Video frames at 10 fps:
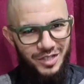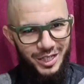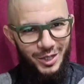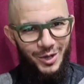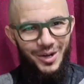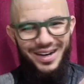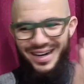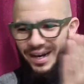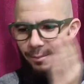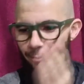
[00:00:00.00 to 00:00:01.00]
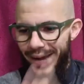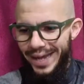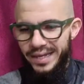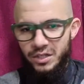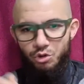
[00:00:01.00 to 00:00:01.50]
senor.
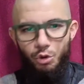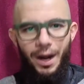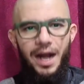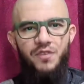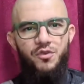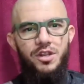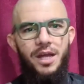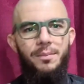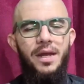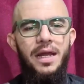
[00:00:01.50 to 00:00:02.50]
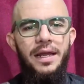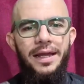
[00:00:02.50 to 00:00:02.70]
Make dua for them.